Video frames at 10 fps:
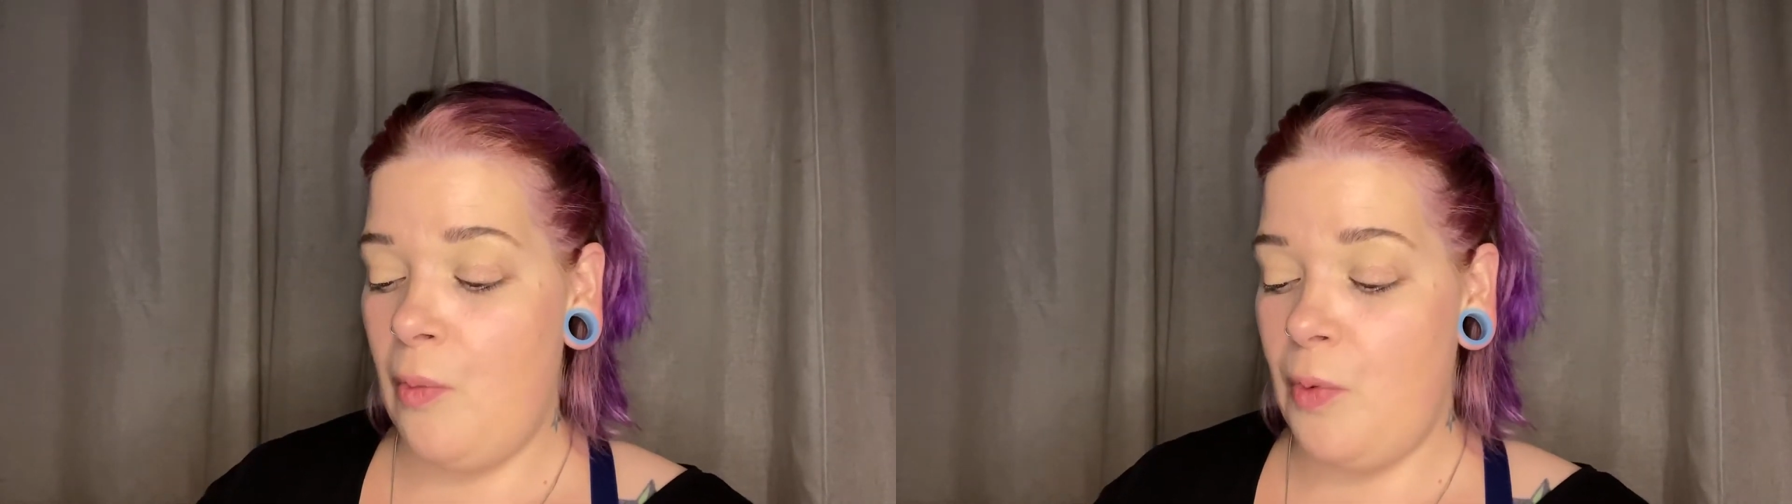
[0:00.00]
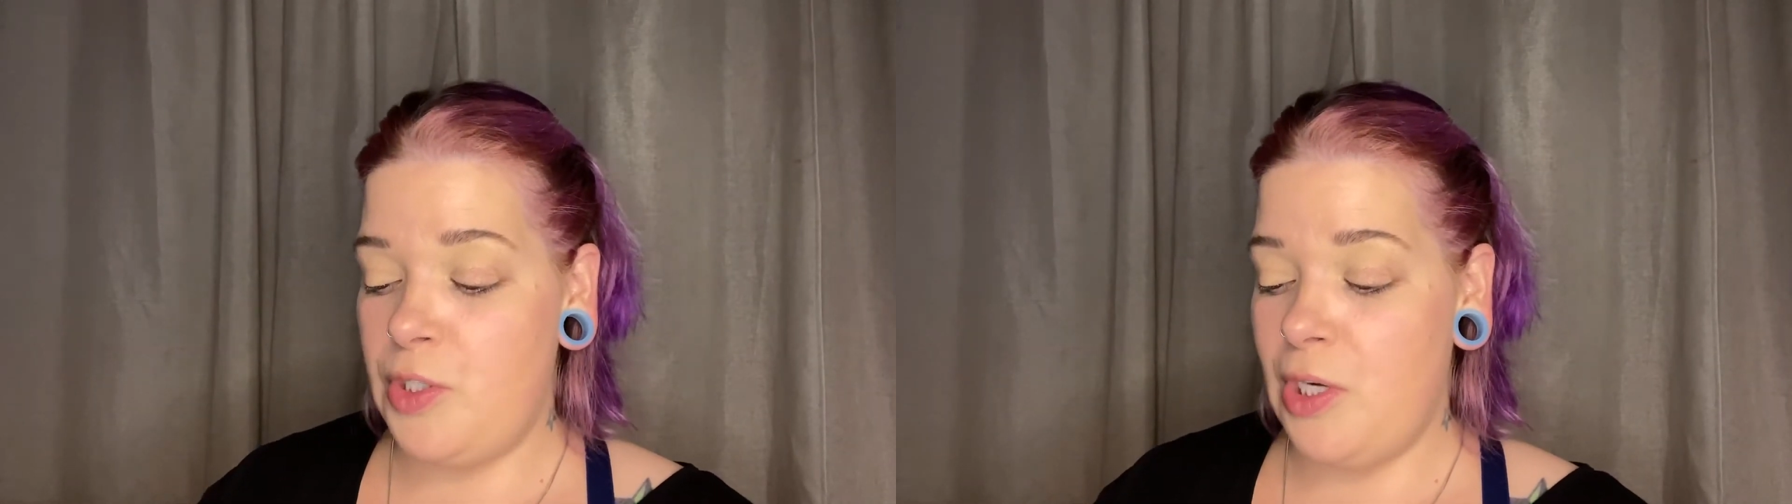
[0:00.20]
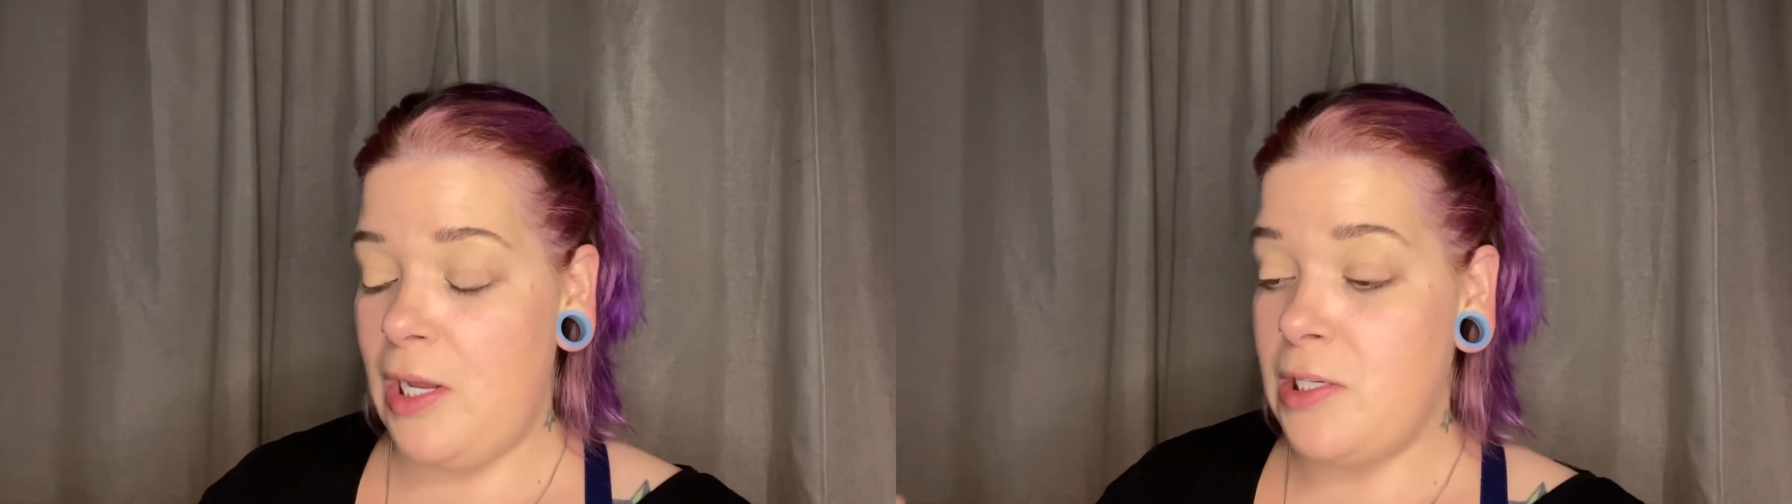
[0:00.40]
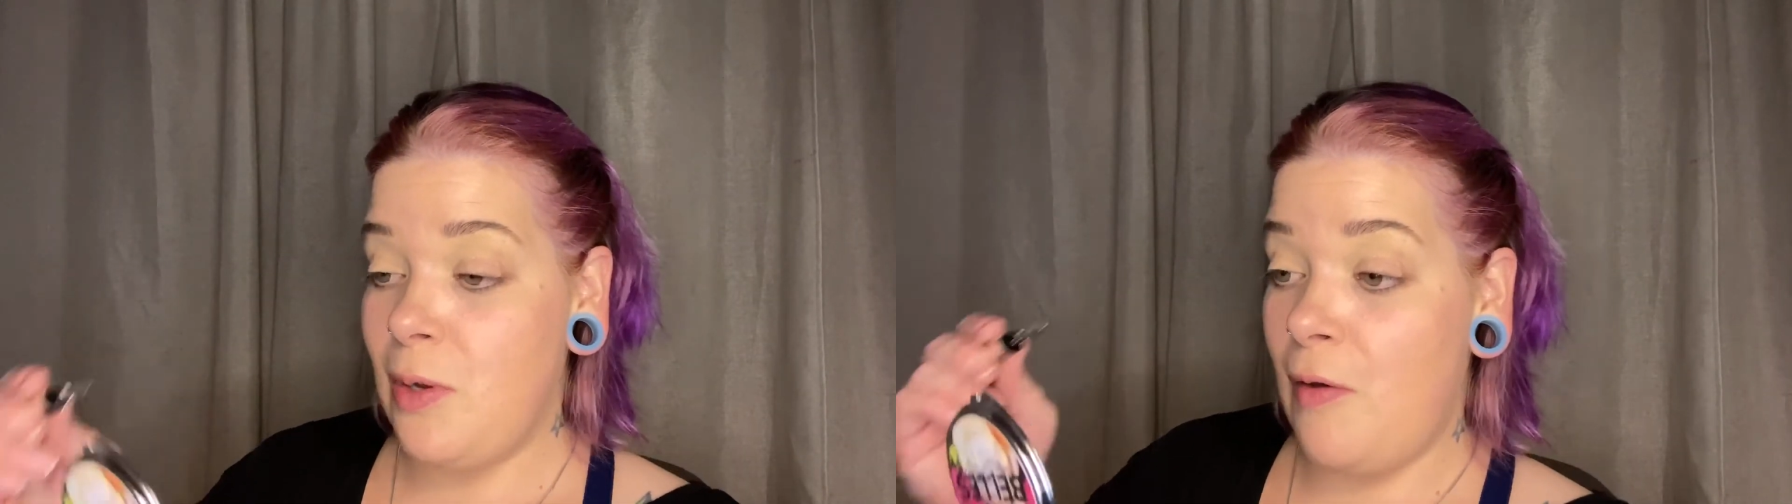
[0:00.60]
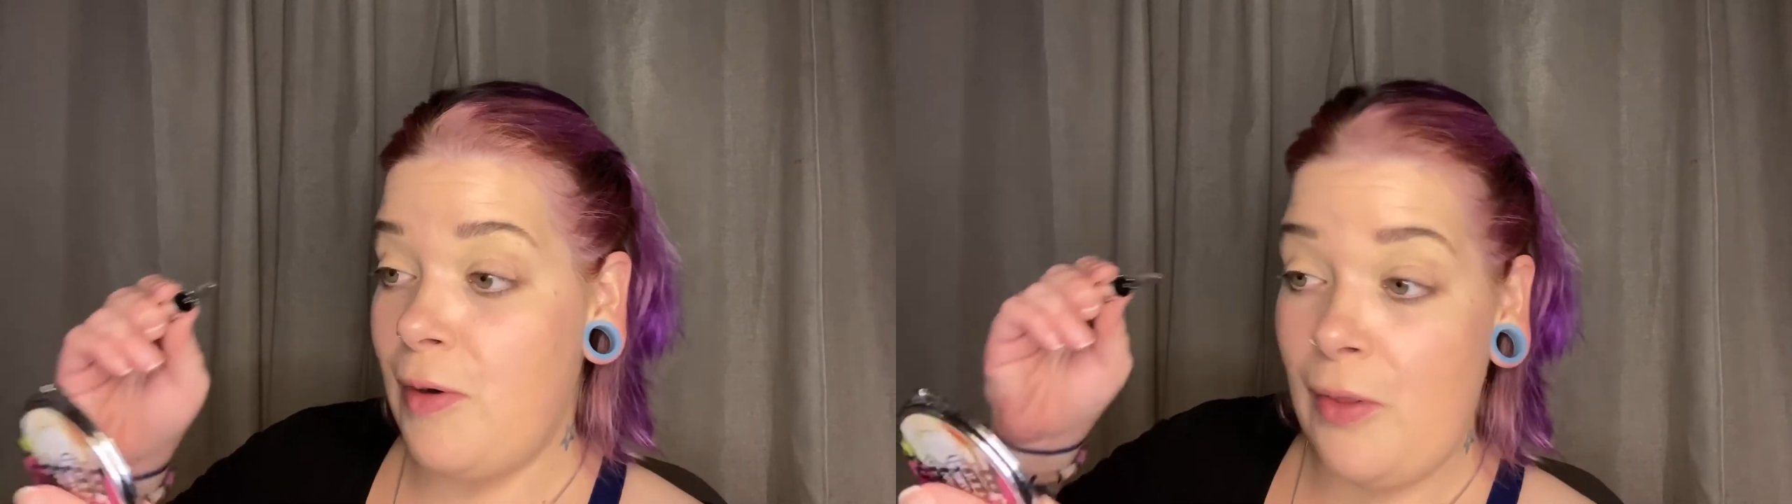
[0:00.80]
which I still
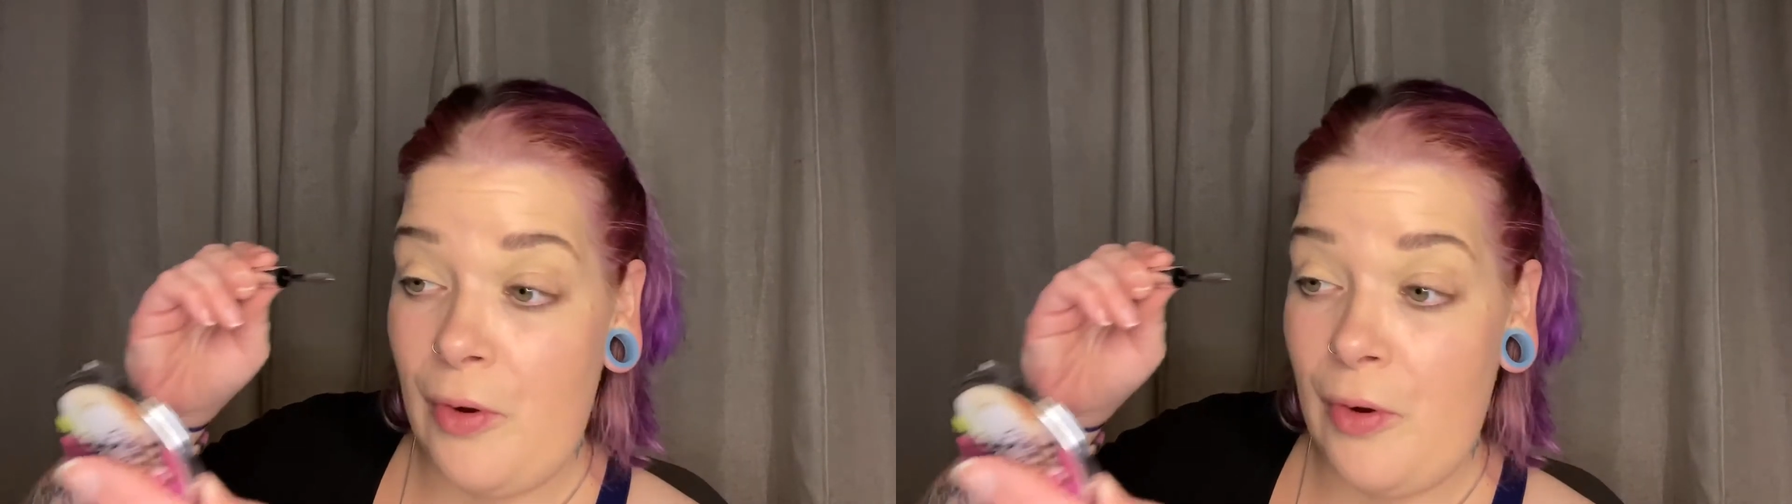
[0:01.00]
have another